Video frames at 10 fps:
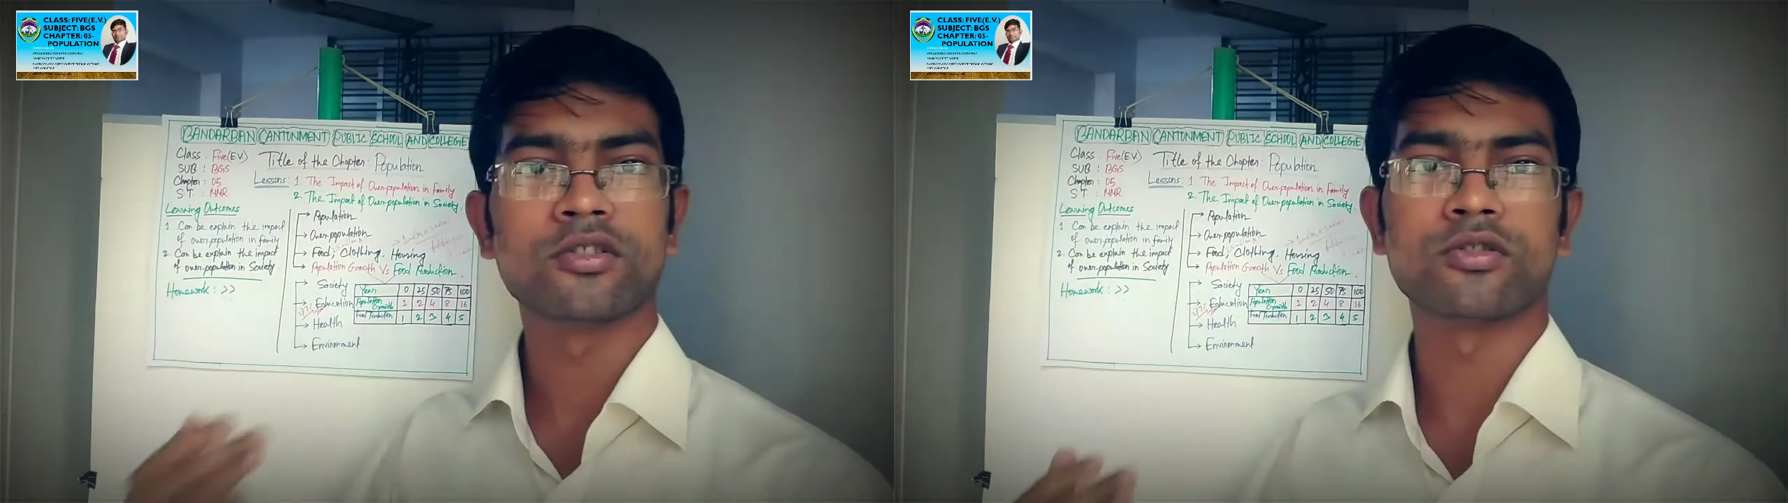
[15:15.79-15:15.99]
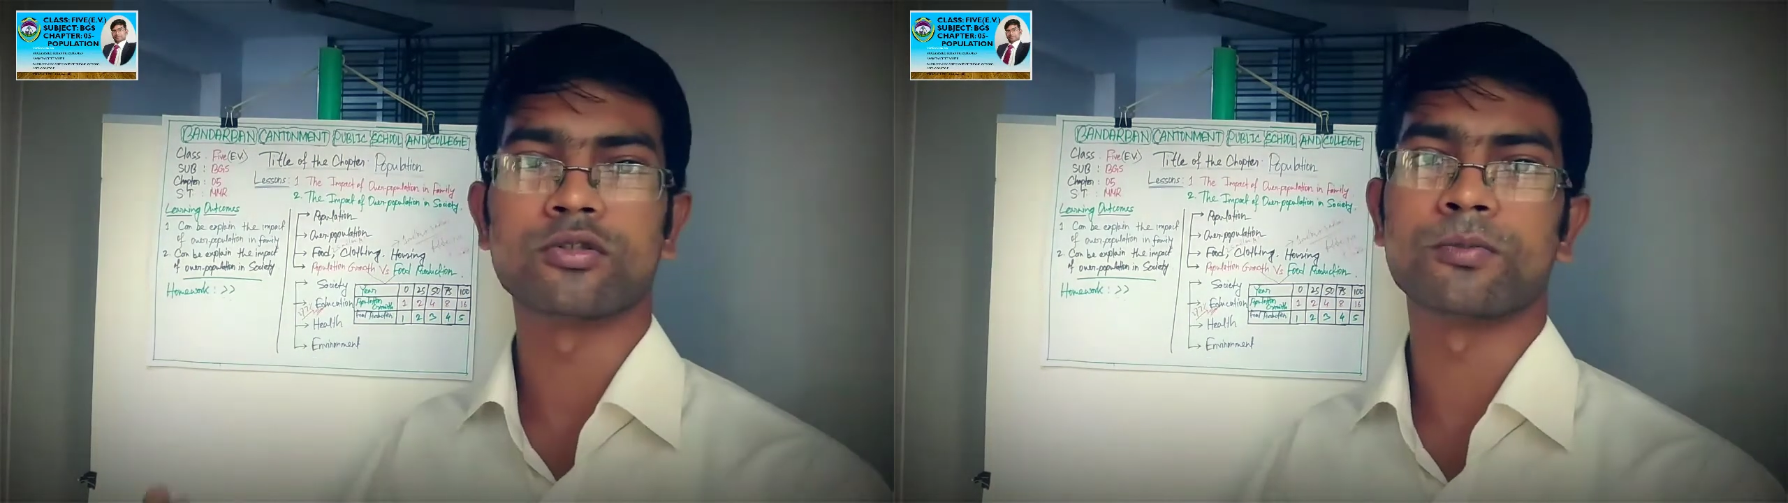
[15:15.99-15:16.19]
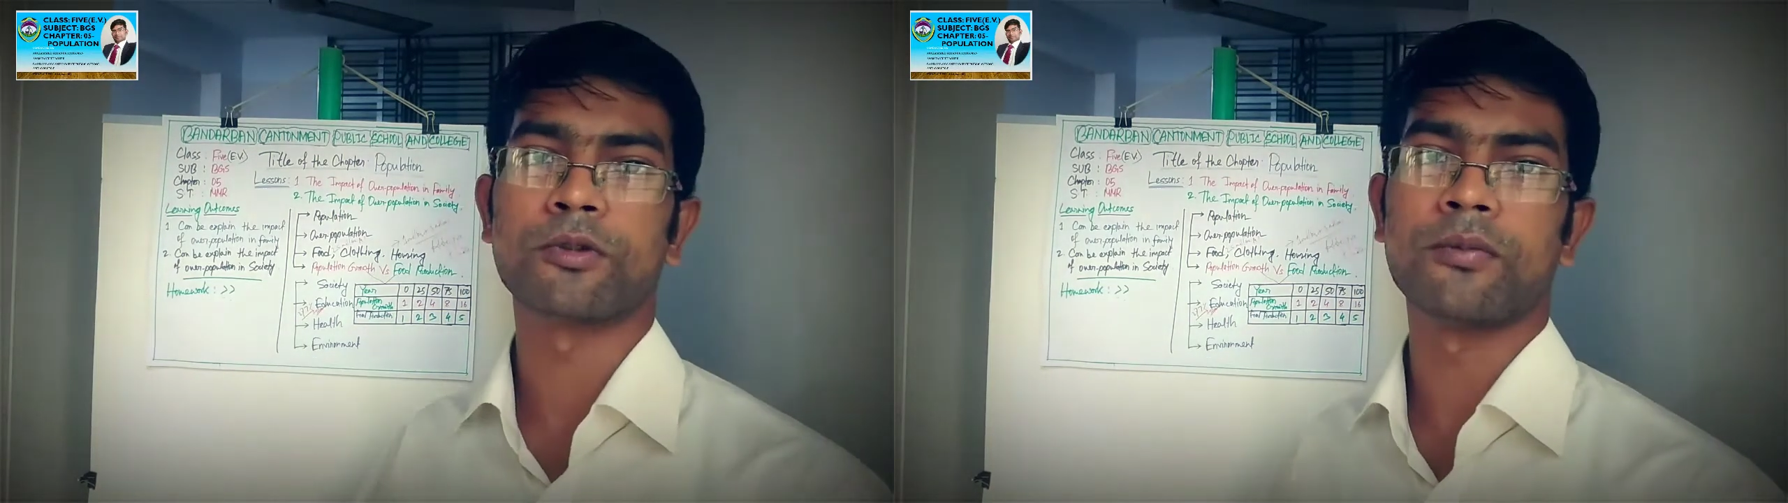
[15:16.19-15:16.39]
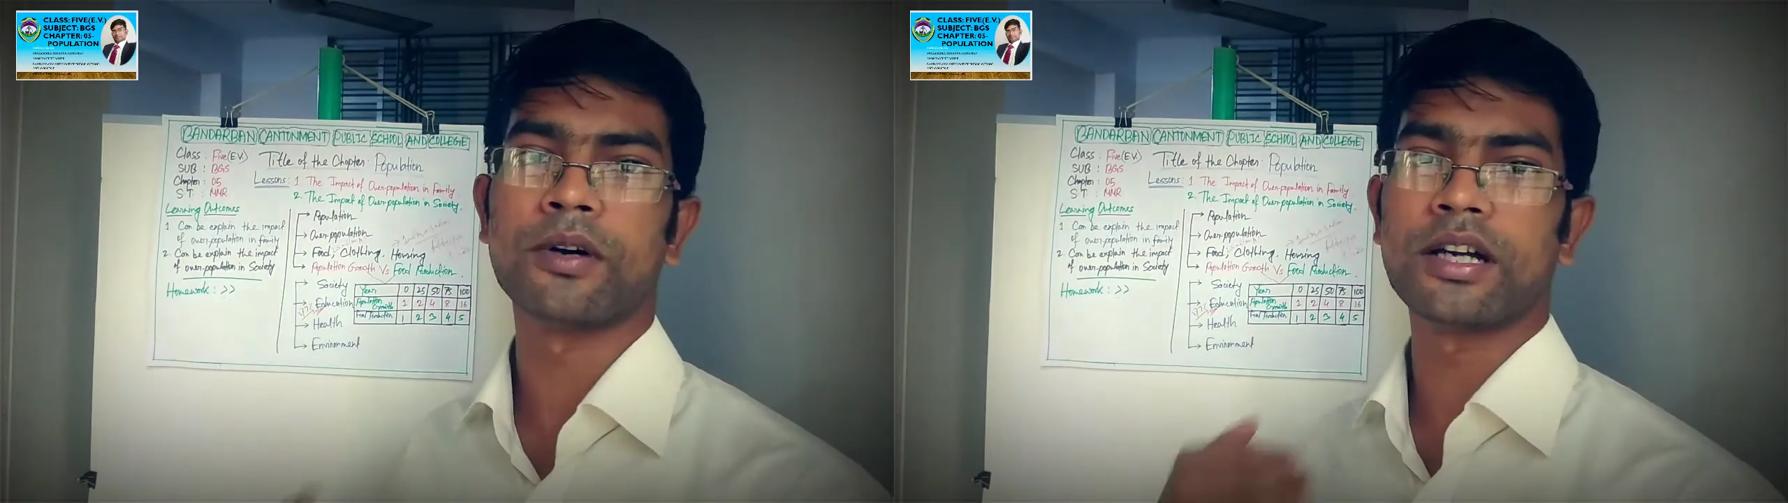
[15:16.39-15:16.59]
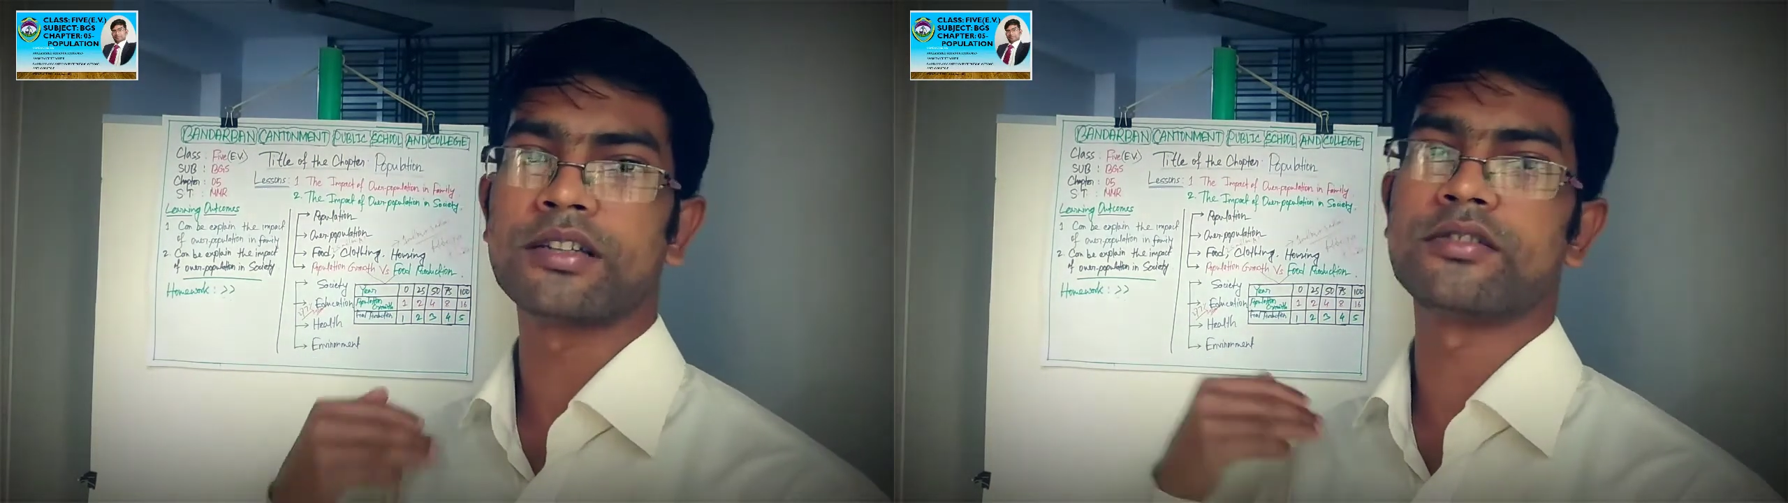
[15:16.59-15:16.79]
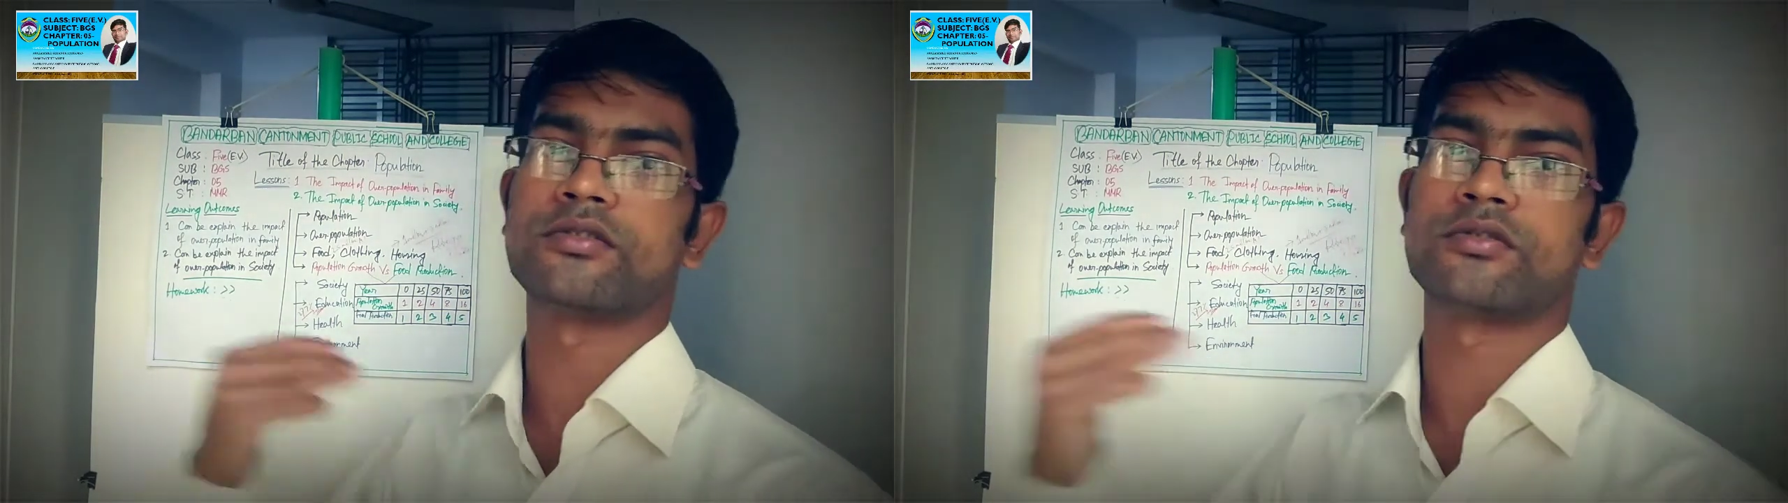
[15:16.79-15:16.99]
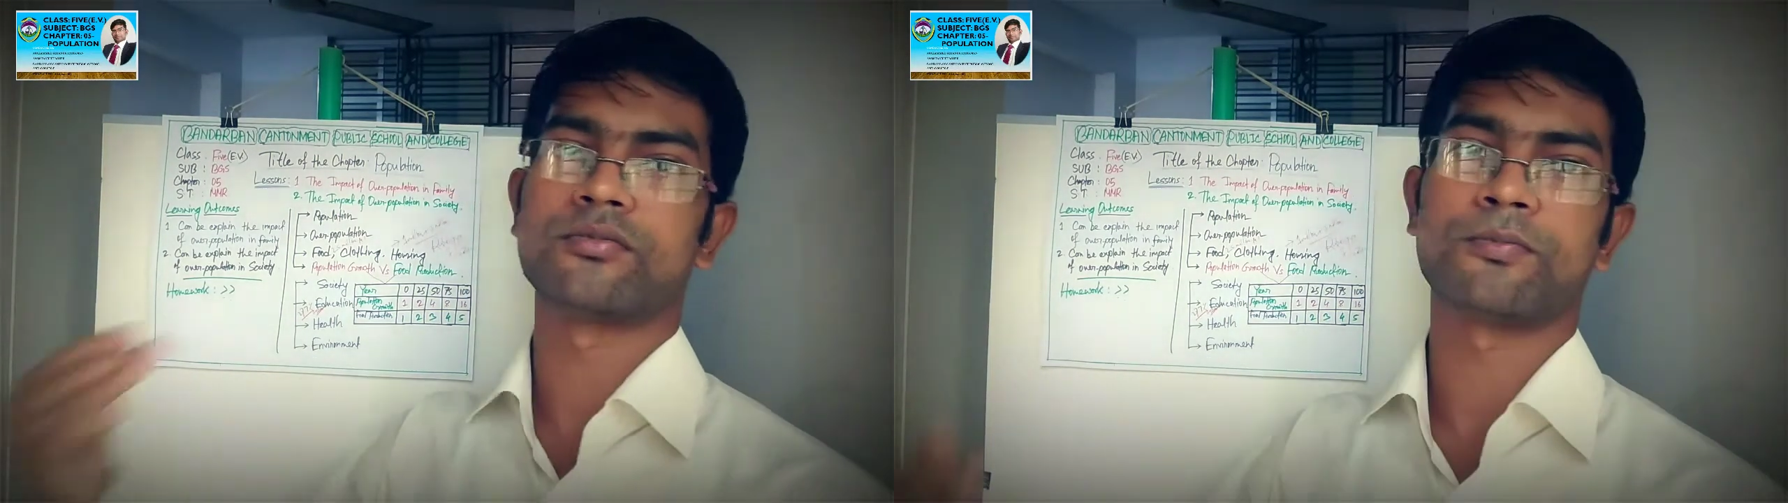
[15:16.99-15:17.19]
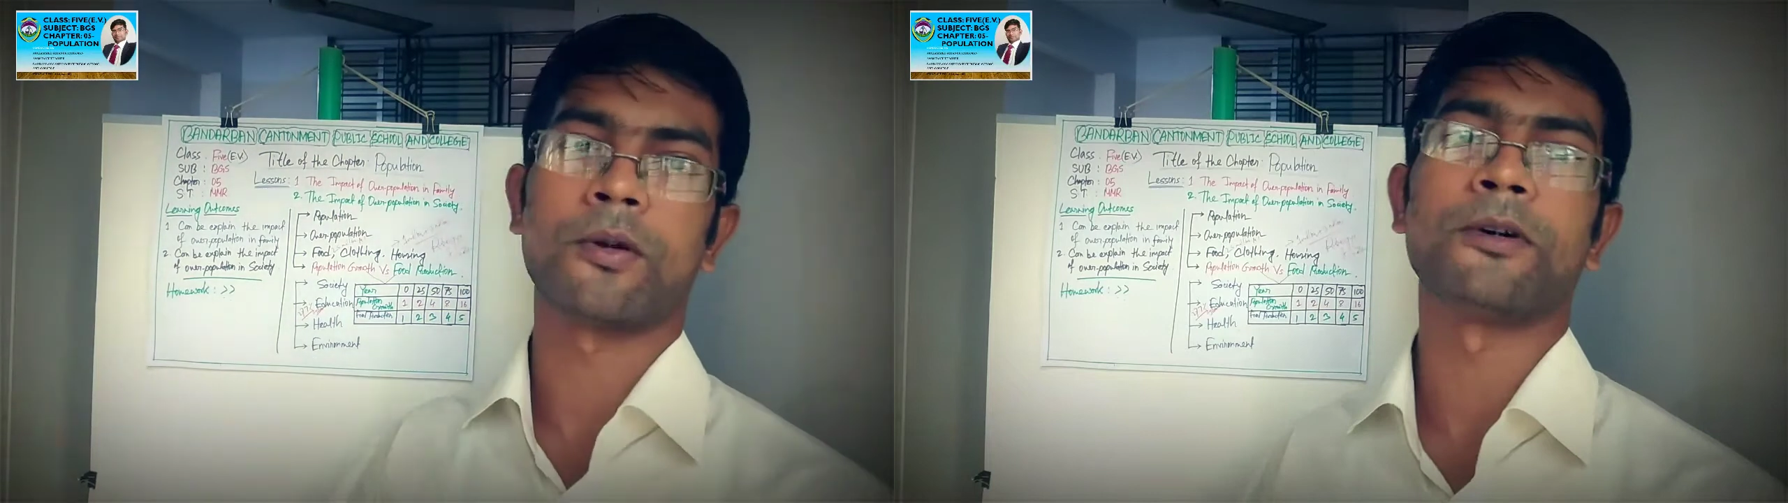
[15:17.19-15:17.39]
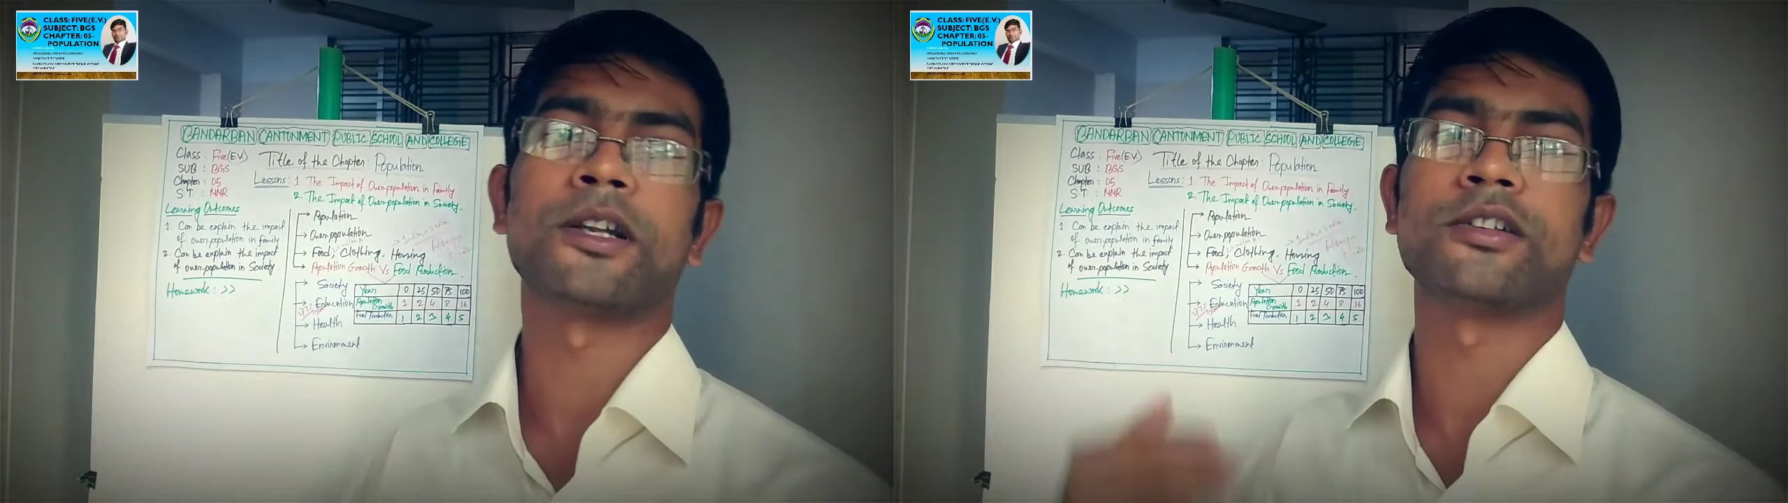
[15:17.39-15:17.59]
to provide proper